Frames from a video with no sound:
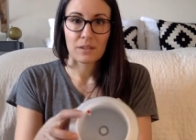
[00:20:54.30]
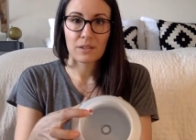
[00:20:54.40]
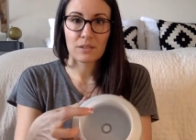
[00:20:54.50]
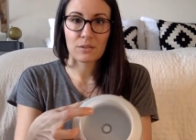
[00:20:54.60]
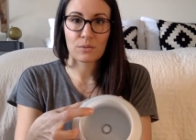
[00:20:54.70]

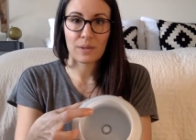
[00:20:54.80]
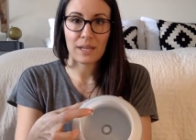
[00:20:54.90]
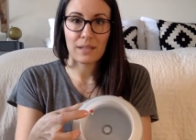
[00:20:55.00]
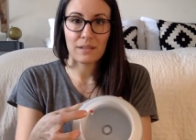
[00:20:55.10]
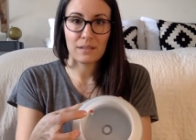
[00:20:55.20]
this little
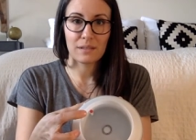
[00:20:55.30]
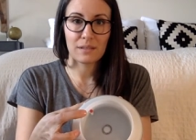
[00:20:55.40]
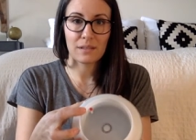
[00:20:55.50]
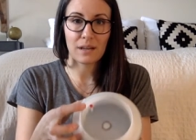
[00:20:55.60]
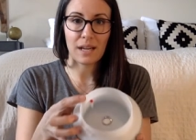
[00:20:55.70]
red
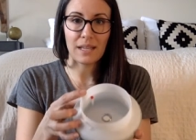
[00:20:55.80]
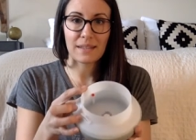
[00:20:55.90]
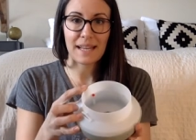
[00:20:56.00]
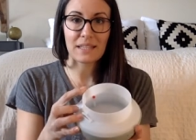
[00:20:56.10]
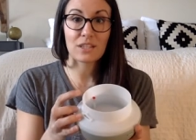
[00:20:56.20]
dot,
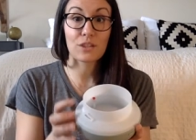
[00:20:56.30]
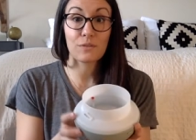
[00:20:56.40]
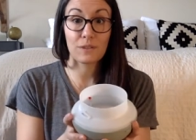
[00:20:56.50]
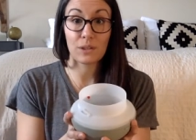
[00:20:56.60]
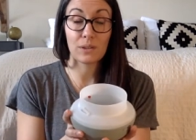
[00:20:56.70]
that's the
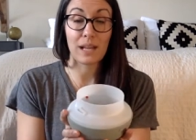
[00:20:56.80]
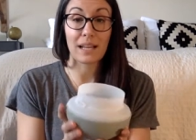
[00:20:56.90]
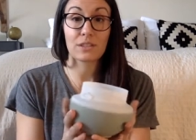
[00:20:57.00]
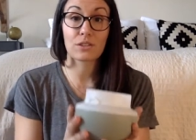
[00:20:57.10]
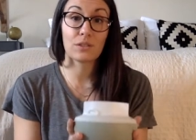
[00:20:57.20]
fill
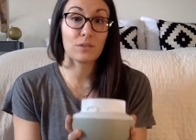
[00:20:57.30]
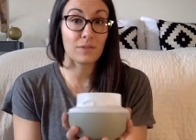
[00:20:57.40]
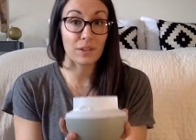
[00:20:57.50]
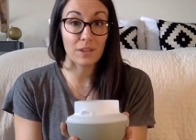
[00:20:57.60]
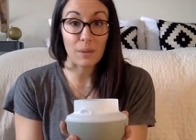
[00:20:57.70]
line. So you
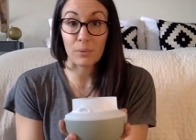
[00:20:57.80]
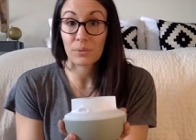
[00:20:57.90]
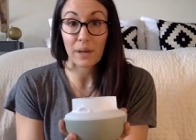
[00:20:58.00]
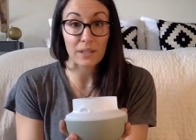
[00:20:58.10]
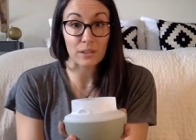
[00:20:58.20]
fill it up with
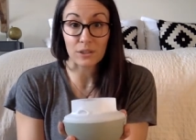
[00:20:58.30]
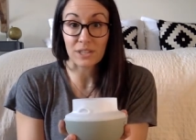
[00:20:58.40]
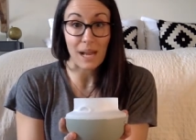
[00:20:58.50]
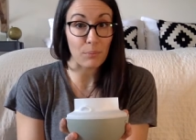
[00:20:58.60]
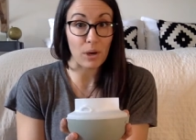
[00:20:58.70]
regular
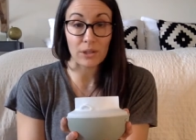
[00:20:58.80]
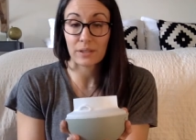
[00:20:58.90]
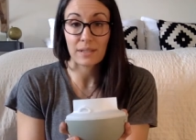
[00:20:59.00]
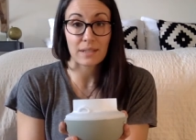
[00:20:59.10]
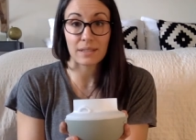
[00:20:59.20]
tap water.
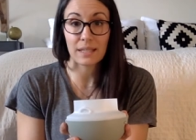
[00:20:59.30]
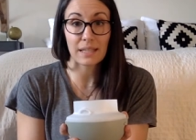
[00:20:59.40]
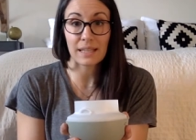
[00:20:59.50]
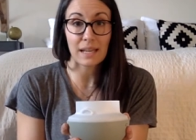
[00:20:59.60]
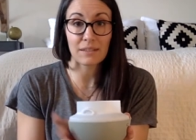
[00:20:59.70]
It doesn't need
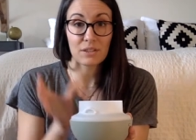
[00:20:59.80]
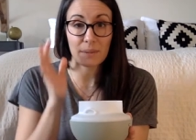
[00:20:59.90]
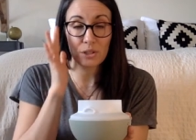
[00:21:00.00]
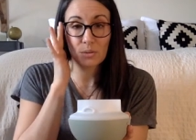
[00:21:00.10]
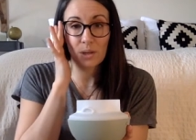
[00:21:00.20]
any kind of
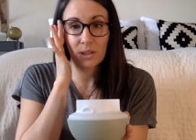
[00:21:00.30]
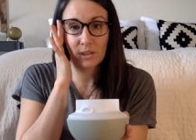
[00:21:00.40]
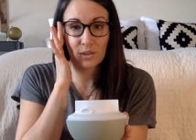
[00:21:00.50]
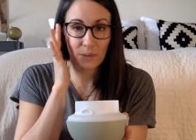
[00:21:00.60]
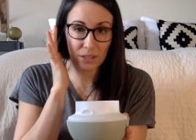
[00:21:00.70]
special water,
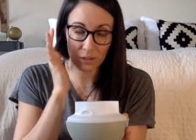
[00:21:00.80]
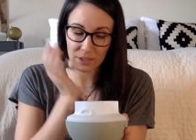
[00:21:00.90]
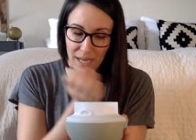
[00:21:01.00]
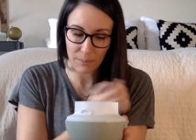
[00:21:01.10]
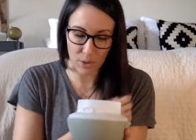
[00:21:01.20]
just regular
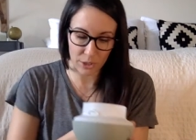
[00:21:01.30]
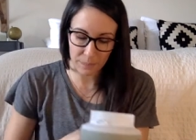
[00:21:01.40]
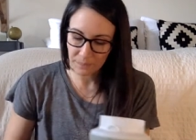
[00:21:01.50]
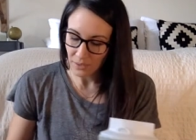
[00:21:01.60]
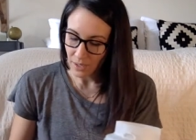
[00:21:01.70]
tap water.
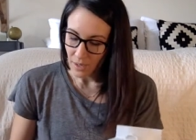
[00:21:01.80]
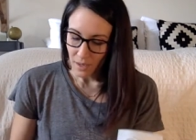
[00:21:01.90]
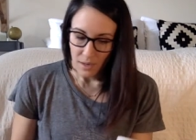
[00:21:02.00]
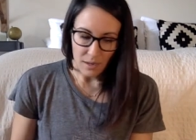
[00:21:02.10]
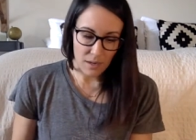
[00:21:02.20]

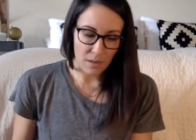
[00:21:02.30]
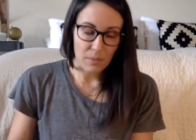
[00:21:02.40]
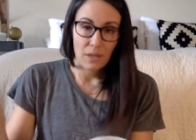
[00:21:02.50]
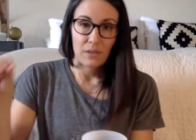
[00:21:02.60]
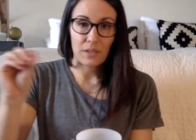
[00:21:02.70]
Um,
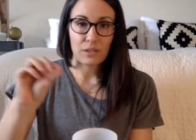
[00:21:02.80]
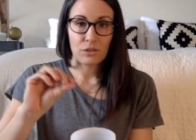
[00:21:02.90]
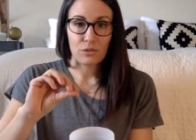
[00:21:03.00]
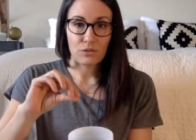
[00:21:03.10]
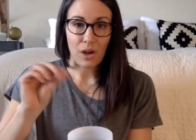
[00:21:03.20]
then
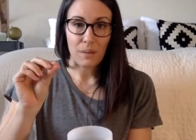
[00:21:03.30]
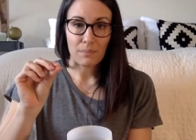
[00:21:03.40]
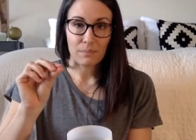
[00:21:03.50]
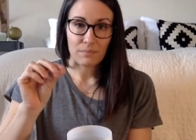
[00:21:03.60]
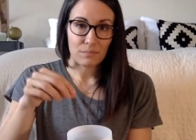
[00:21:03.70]
you
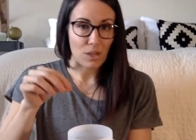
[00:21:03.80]
drop a